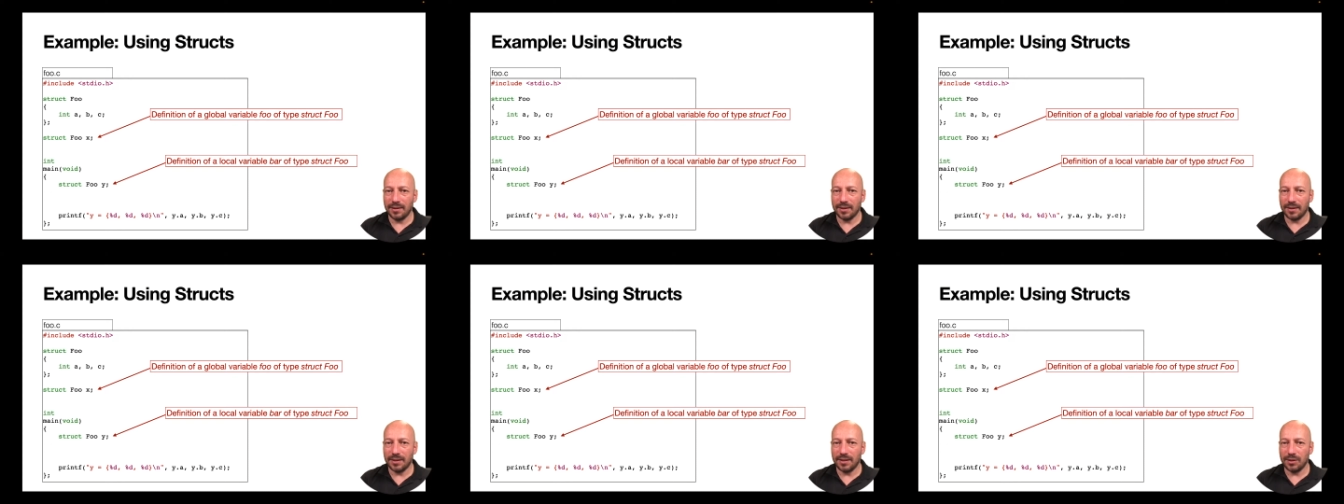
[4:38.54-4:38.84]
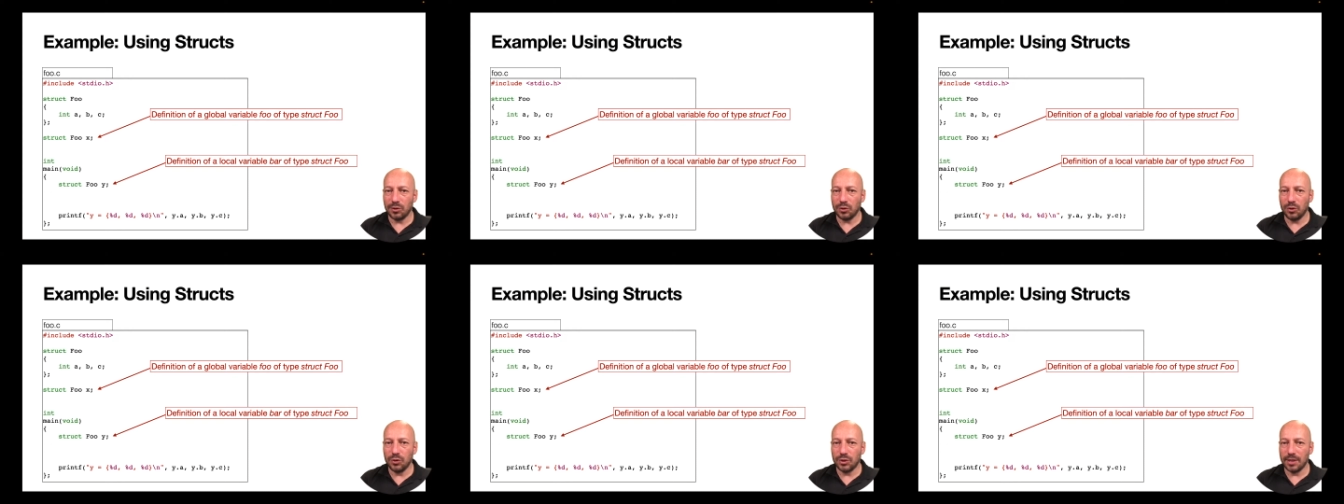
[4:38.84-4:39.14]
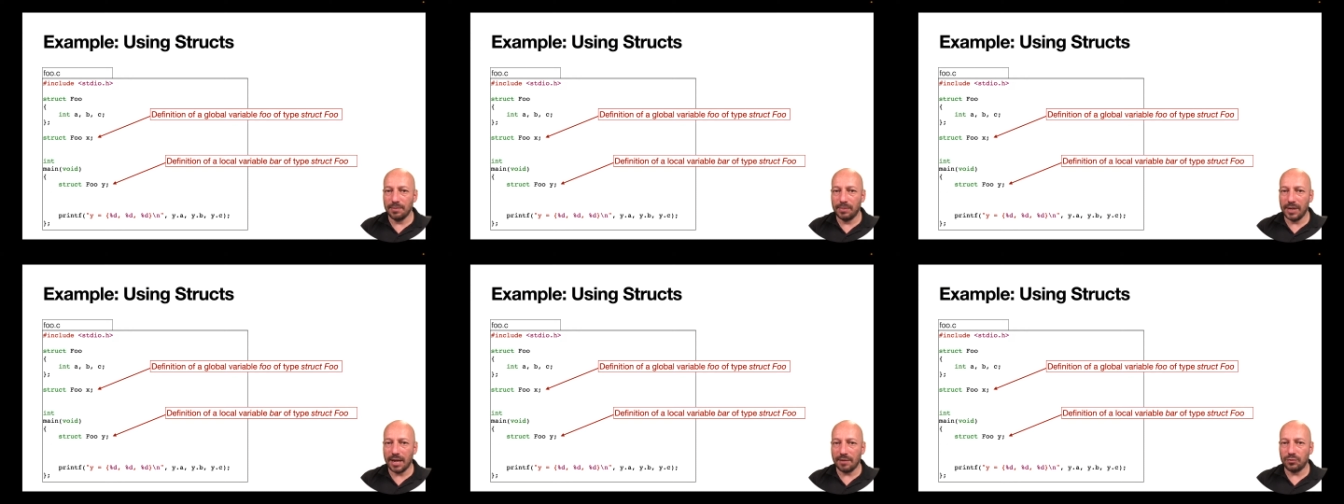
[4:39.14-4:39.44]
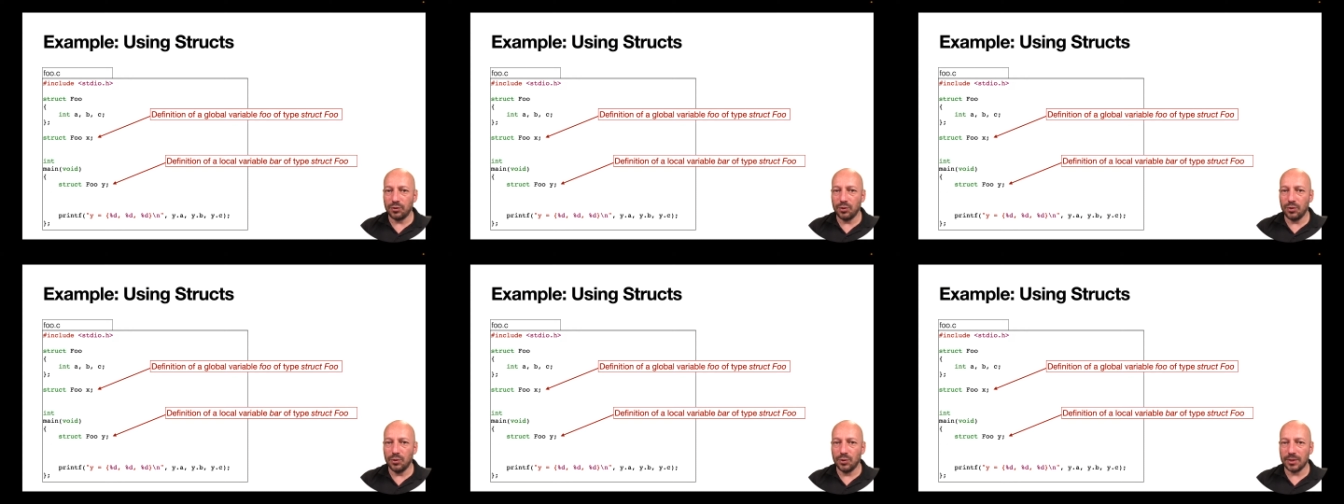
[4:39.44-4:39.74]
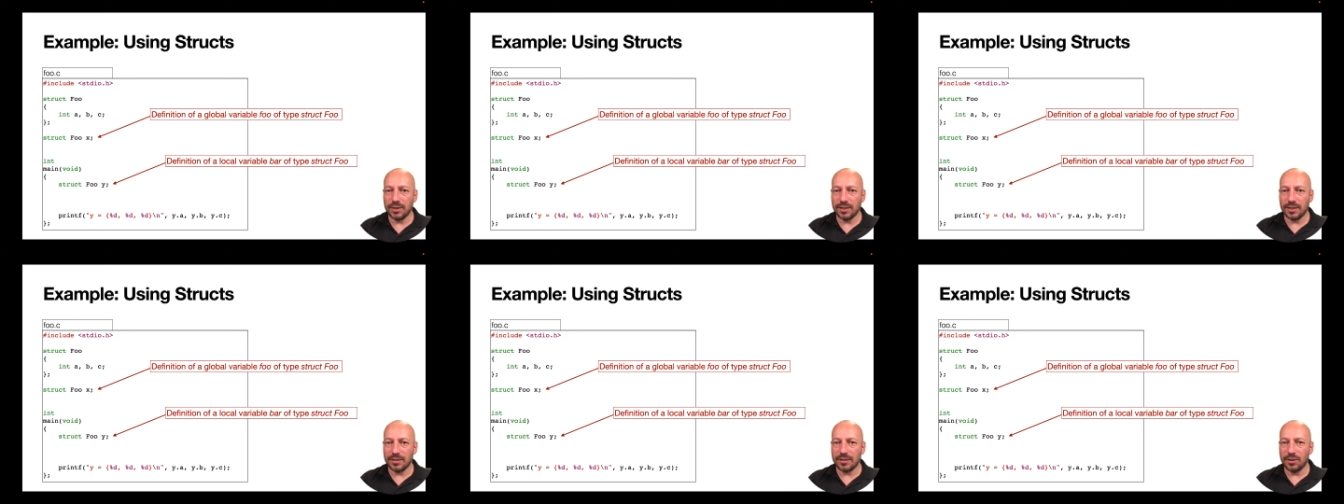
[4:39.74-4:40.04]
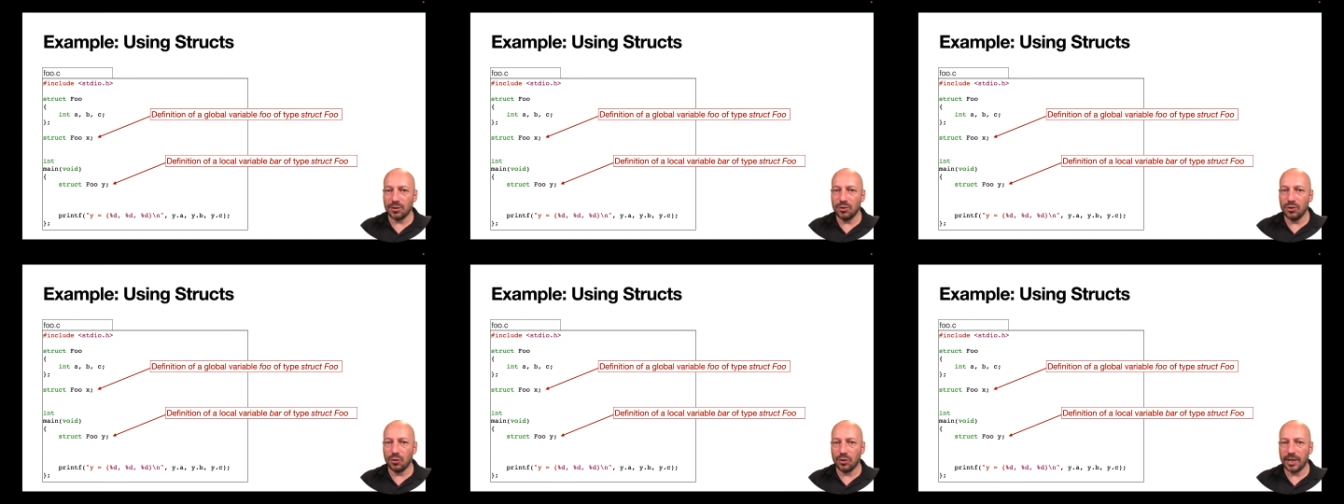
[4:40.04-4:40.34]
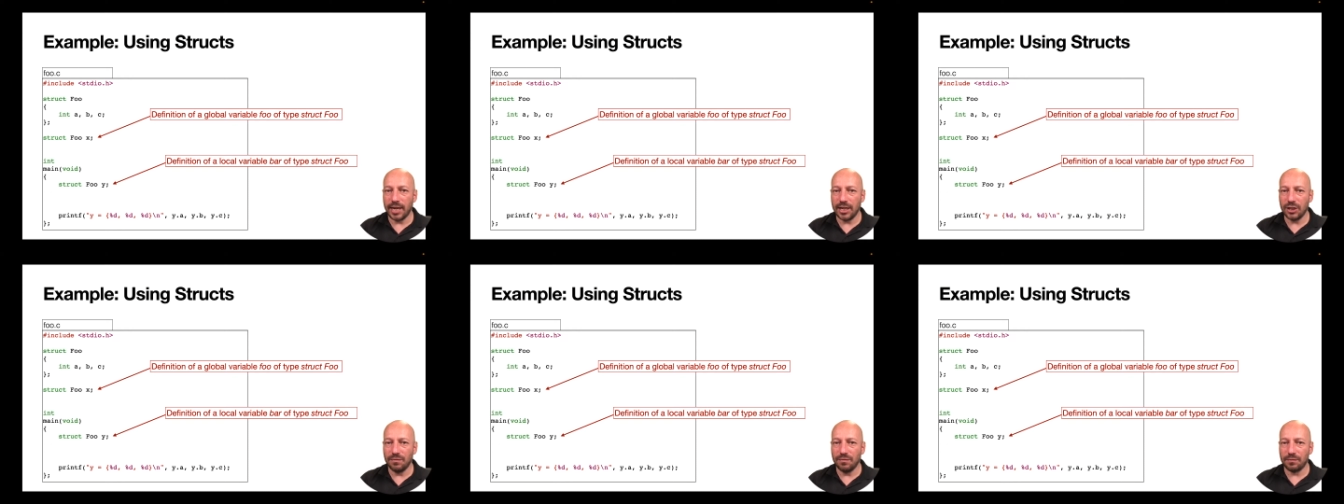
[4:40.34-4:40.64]
Uh, you simply have to use this
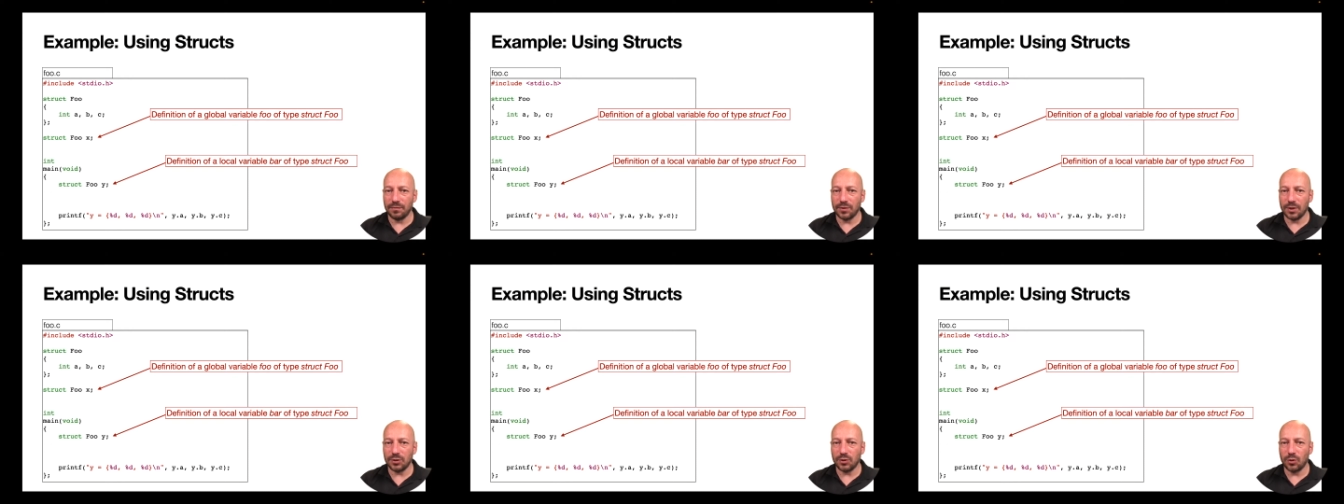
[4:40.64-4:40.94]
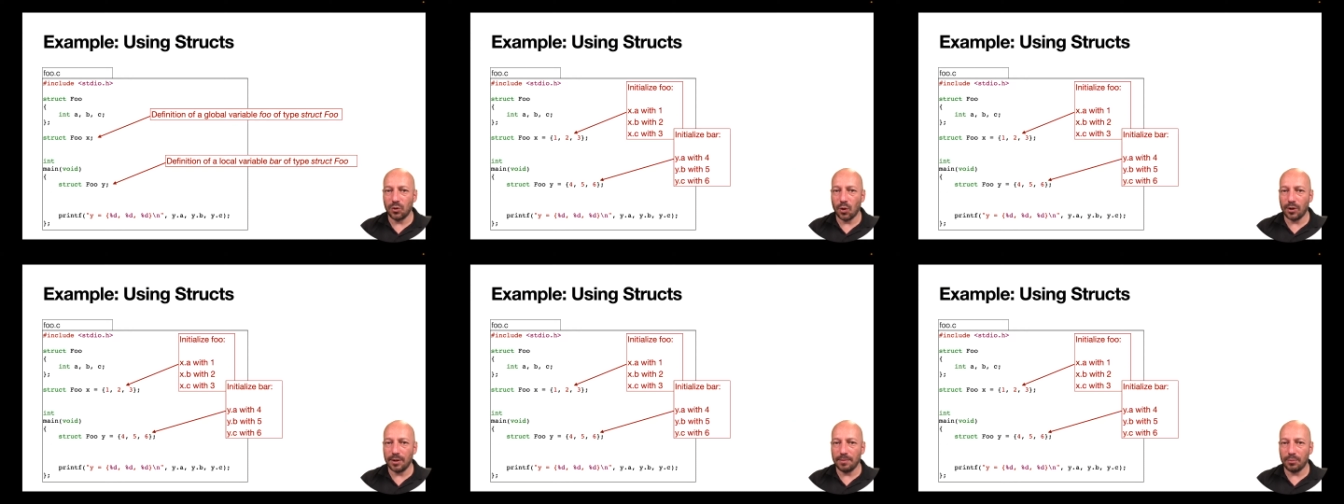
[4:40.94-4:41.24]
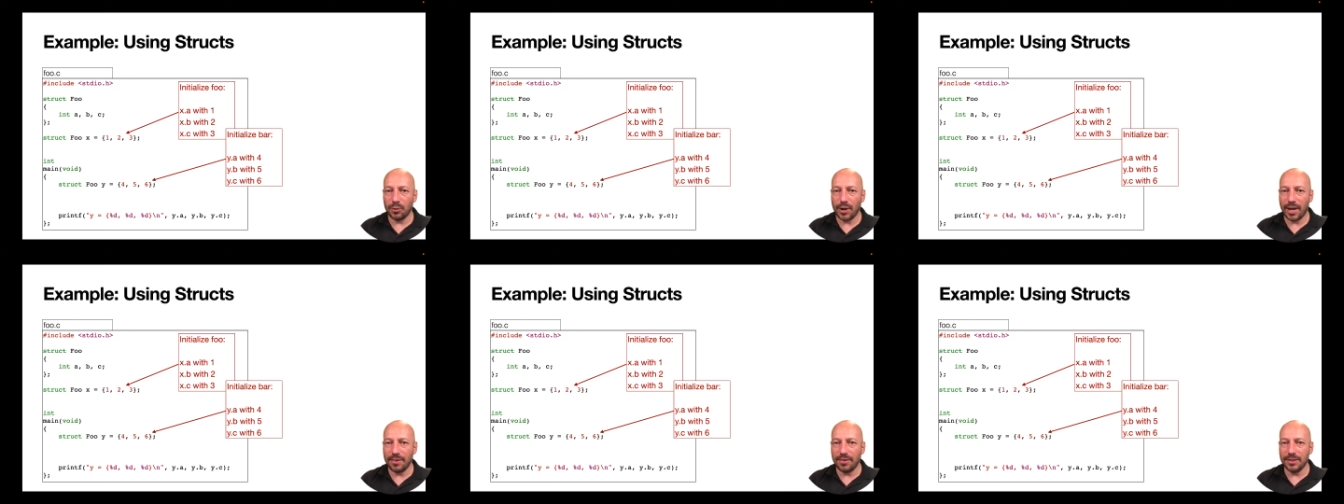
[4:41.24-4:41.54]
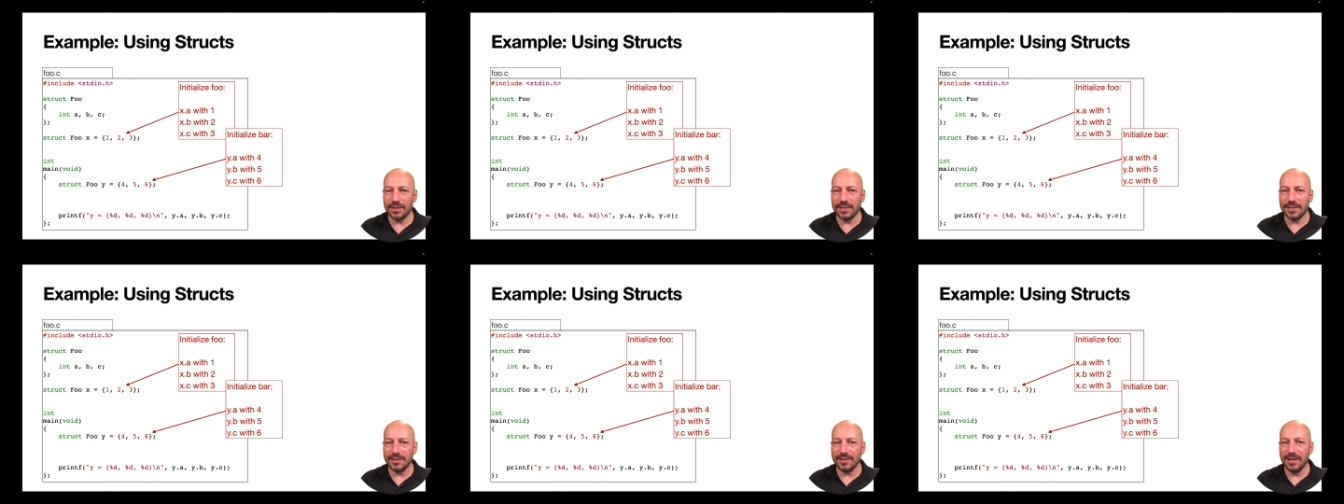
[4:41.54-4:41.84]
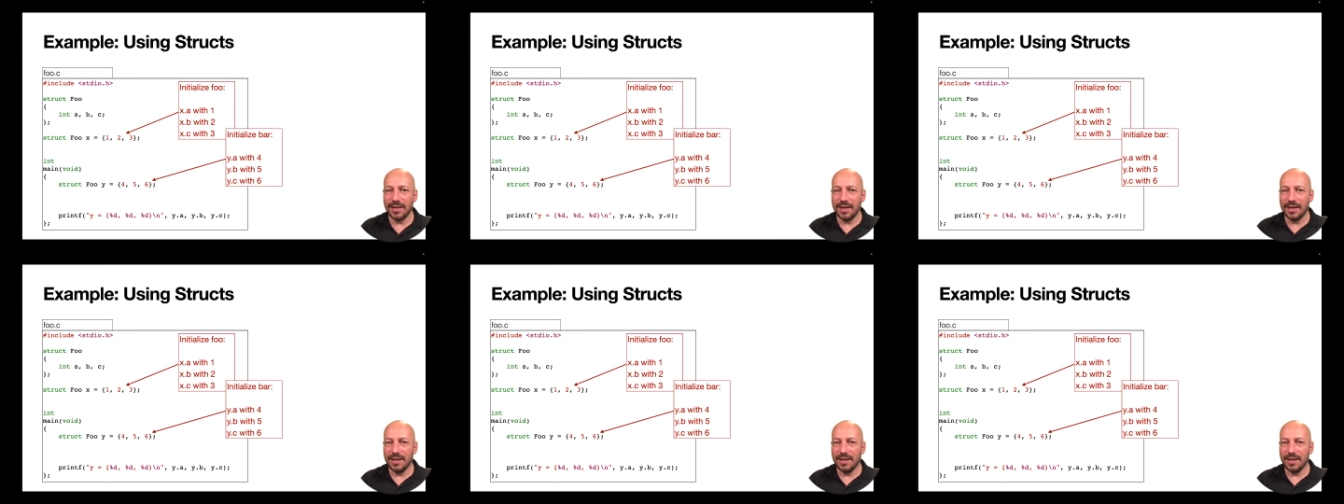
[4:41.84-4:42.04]
notation with this curly parenthesis,